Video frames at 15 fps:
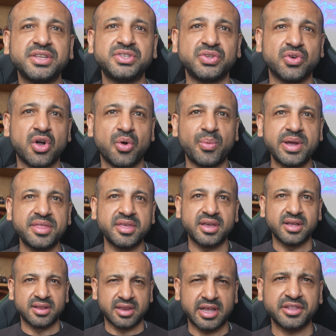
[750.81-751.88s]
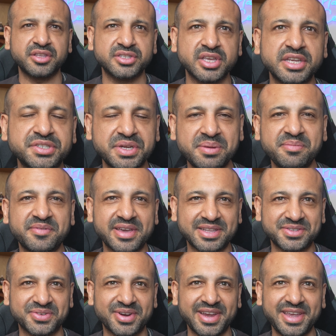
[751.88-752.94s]
to hot weather like those ice cream
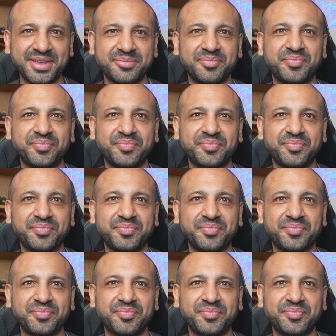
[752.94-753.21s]
vans, right?